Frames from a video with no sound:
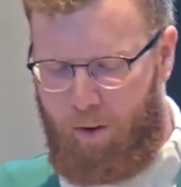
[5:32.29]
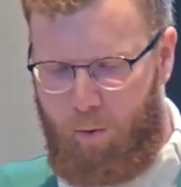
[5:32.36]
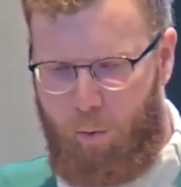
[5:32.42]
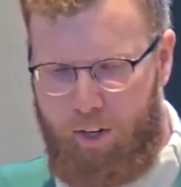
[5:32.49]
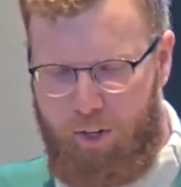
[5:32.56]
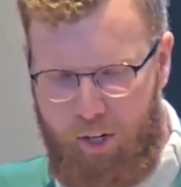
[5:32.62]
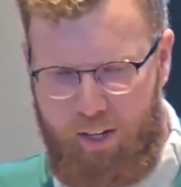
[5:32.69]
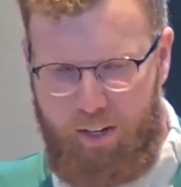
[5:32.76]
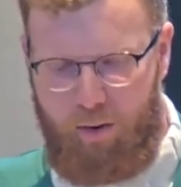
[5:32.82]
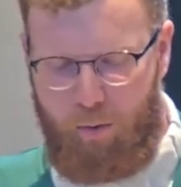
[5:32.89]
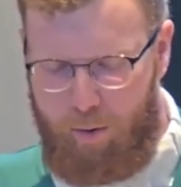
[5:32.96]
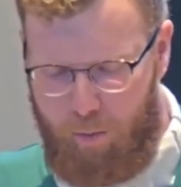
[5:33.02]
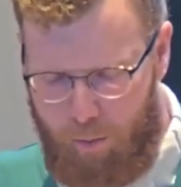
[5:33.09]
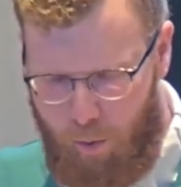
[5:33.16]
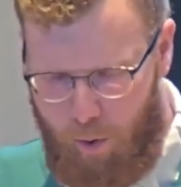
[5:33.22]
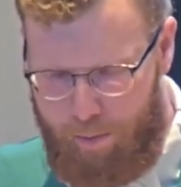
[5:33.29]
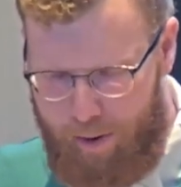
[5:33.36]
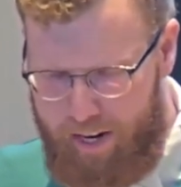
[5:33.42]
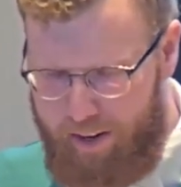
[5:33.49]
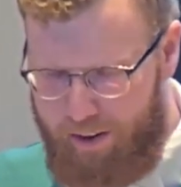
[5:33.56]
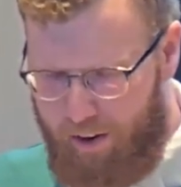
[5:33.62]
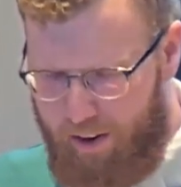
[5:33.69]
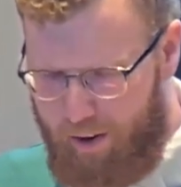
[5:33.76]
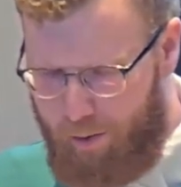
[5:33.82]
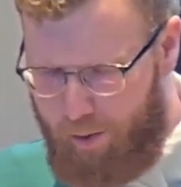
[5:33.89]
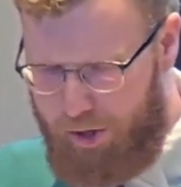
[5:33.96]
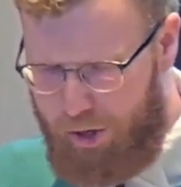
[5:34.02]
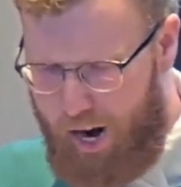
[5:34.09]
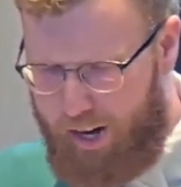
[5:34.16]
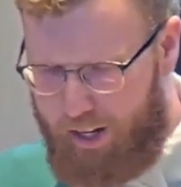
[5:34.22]
When Peter
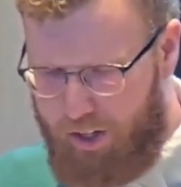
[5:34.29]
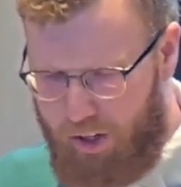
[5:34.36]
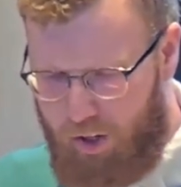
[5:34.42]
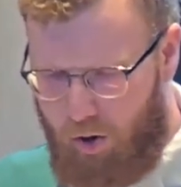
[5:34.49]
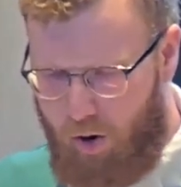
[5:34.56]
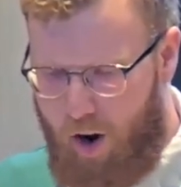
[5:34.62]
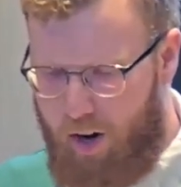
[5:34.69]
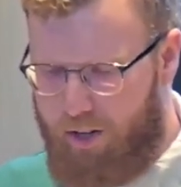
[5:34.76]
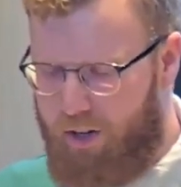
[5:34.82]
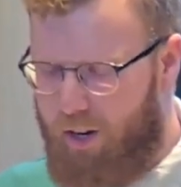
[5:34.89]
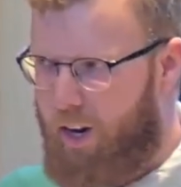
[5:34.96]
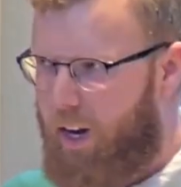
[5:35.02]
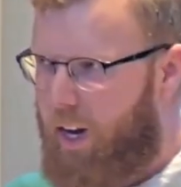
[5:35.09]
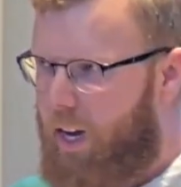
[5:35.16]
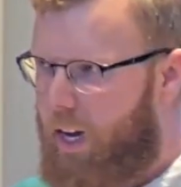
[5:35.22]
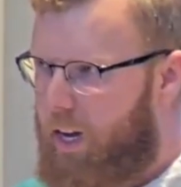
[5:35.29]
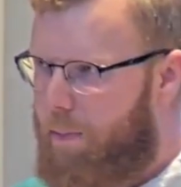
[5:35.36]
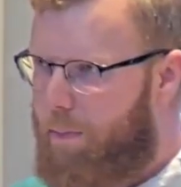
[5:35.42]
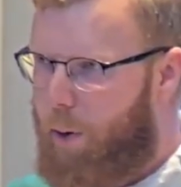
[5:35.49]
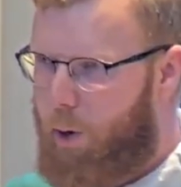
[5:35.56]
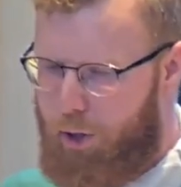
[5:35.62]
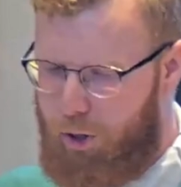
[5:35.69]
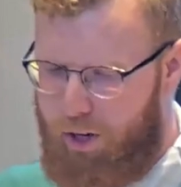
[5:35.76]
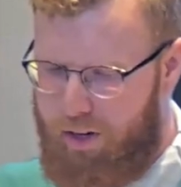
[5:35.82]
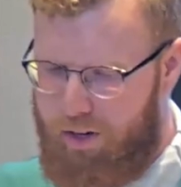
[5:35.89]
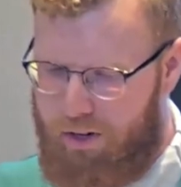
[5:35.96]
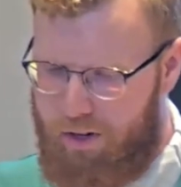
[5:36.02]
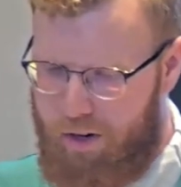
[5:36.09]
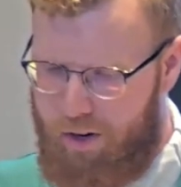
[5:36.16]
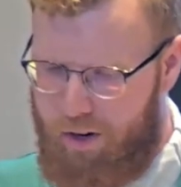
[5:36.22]
rejects the cross, he
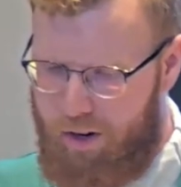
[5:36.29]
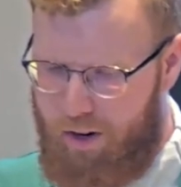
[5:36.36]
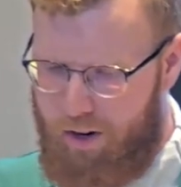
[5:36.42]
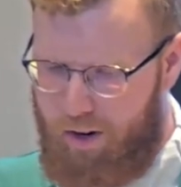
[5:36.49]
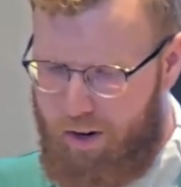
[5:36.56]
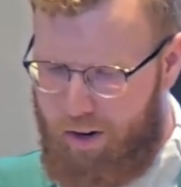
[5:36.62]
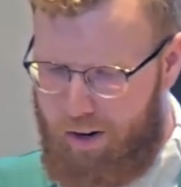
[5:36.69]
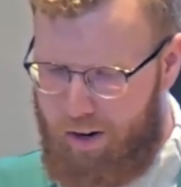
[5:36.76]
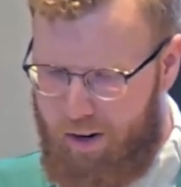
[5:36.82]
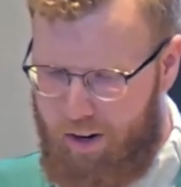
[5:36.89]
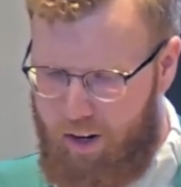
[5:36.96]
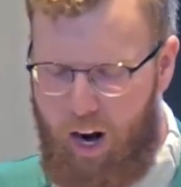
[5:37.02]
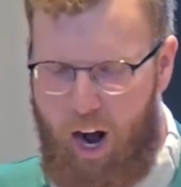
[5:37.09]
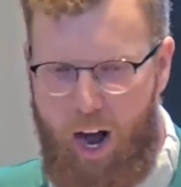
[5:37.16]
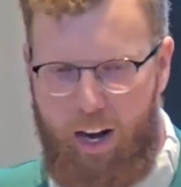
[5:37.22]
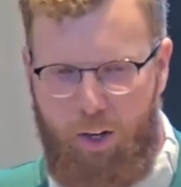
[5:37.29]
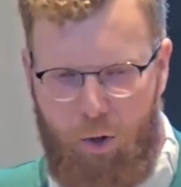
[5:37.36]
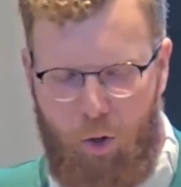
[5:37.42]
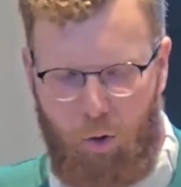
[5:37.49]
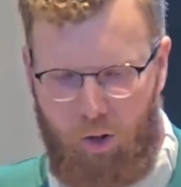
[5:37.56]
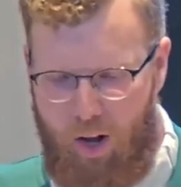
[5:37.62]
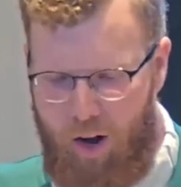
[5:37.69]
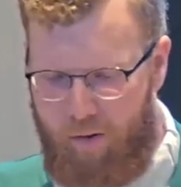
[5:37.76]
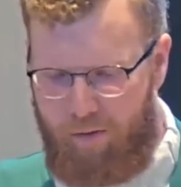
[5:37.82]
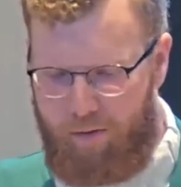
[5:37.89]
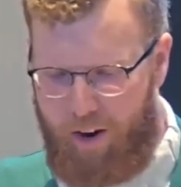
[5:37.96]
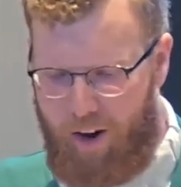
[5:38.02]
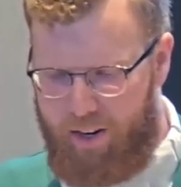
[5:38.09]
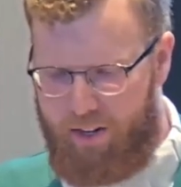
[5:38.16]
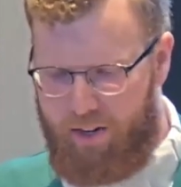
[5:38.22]
pushes God to love
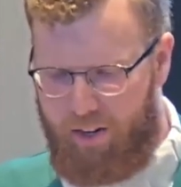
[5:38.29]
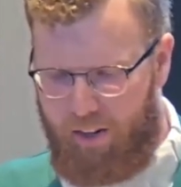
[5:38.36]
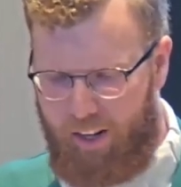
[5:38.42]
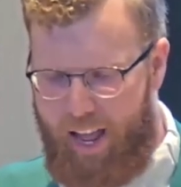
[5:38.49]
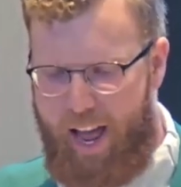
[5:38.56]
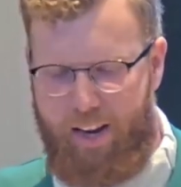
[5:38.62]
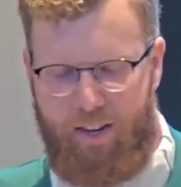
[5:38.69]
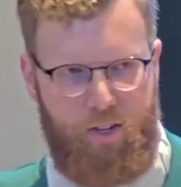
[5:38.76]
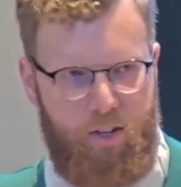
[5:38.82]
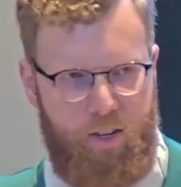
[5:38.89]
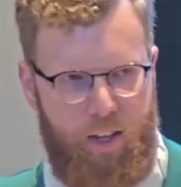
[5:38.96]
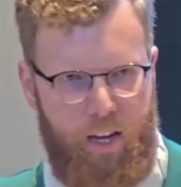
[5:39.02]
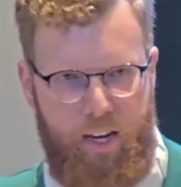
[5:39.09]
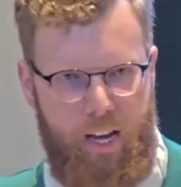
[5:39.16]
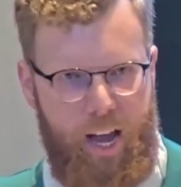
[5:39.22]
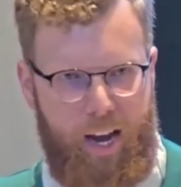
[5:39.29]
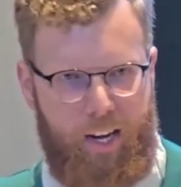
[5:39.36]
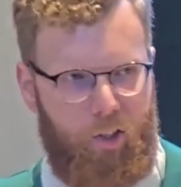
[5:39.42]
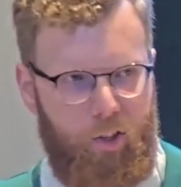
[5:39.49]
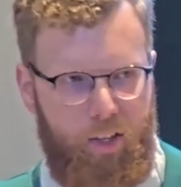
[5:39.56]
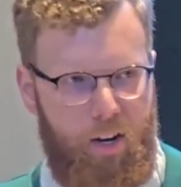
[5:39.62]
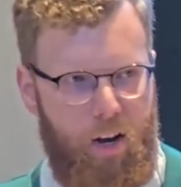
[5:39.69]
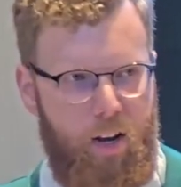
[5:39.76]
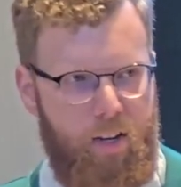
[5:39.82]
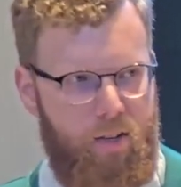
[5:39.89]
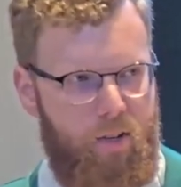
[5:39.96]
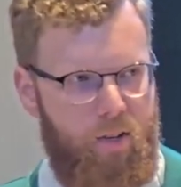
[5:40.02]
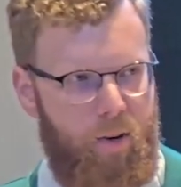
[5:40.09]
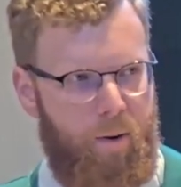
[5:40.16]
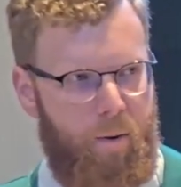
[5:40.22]
us less than he actually
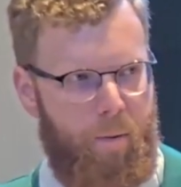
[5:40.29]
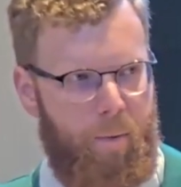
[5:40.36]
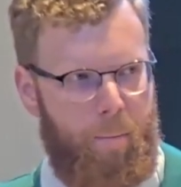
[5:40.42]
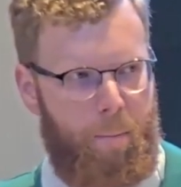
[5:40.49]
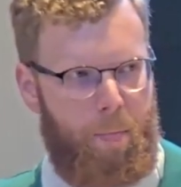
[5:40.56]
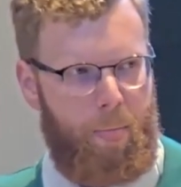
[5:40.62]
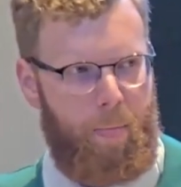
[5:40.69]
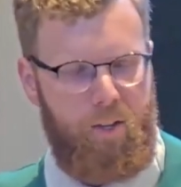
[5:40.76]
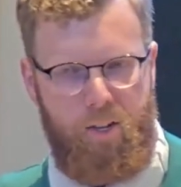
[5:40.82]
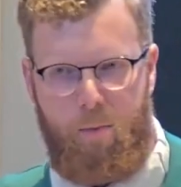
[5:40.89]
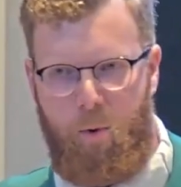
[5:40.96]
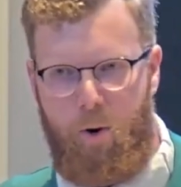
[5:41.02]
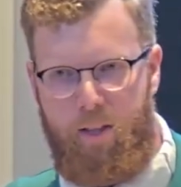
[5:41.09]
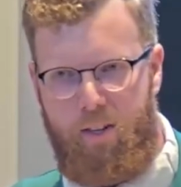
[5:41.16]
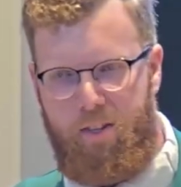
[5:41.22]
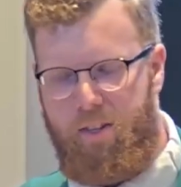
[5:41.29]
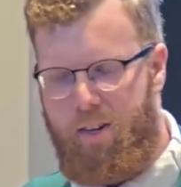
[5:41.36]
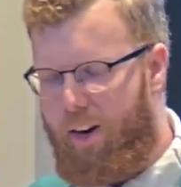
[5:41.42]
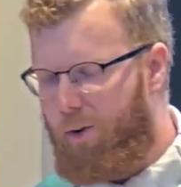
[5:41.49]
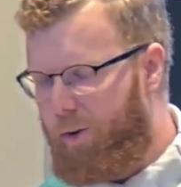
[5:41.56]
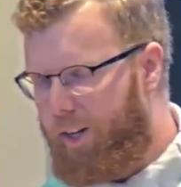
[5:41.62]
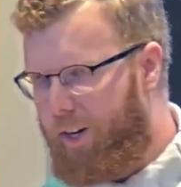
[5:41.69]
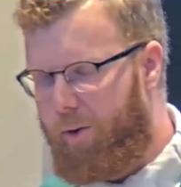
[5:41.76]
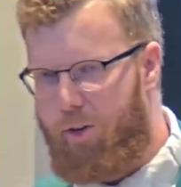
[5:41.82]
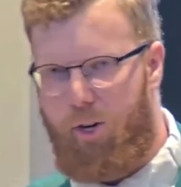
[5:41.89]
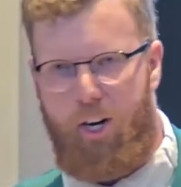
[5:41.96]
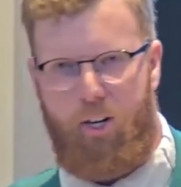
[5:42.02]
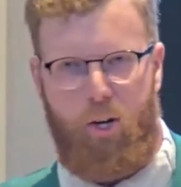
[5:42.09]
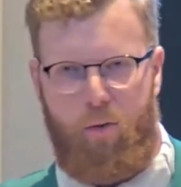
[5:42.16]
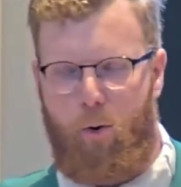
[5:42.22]
does. In some way, this is not only a
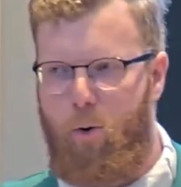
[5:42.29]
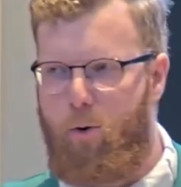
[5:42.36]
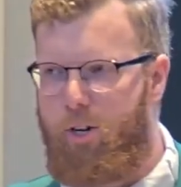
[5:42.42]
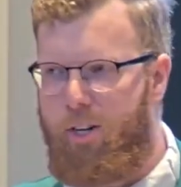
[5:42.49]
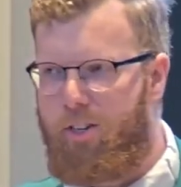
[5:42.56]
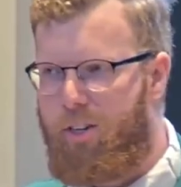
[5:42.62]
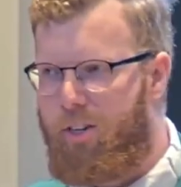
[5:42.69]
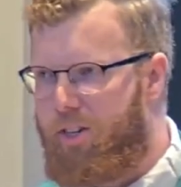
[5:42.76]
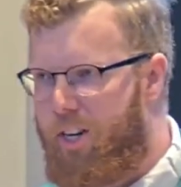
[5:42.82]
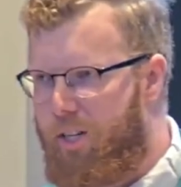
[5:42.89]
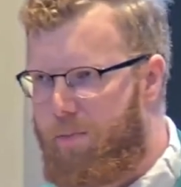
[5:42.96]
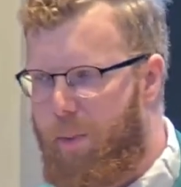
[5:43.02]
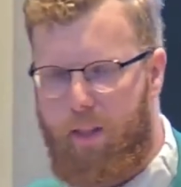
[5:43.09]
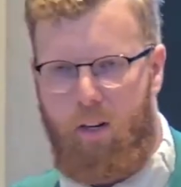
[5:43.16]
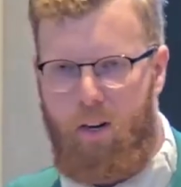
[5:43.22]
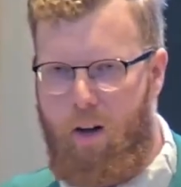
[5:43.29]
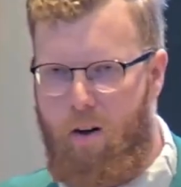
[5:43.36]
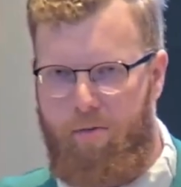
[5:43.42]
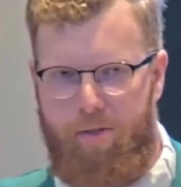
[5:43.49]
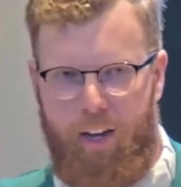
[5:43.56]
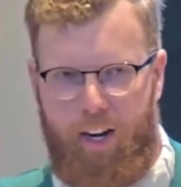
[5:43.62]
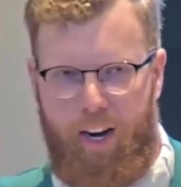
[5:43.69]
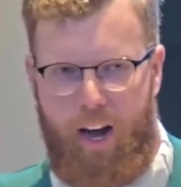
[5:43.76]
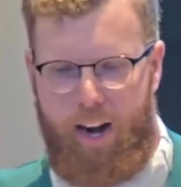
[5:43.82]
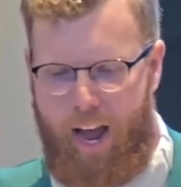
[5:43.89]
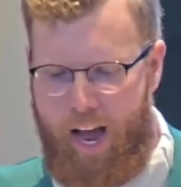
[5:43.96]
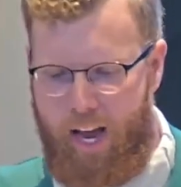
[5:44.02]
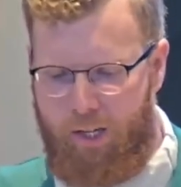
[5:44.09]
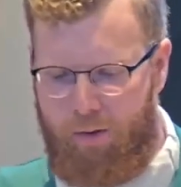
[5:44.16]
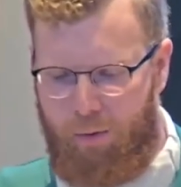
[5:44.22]
rejection of who Jesus is, but the love that God
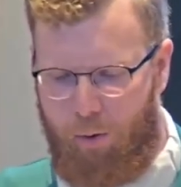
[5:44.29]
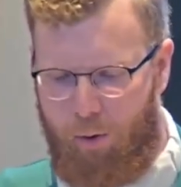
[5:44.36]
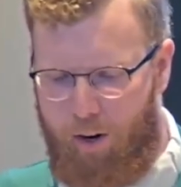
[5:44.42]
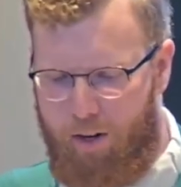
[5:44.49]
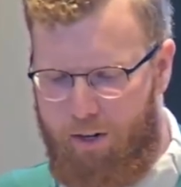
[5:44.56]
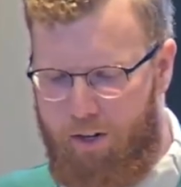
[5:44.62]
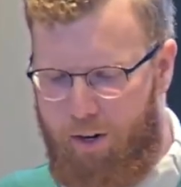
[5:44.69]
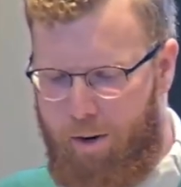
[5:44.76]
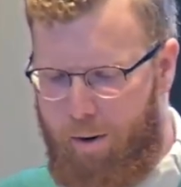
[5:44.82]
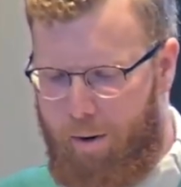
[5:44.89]
has for us.